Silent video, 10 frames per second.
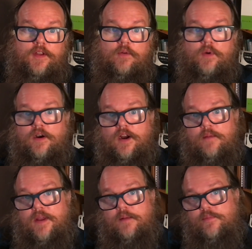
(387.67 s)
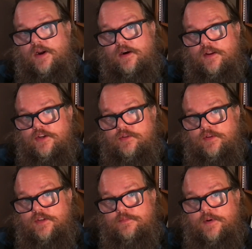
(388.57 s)
and where I'm at prior to issuing
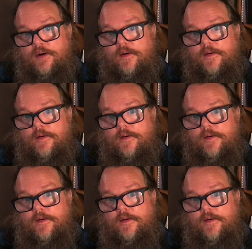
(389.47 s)
this bar?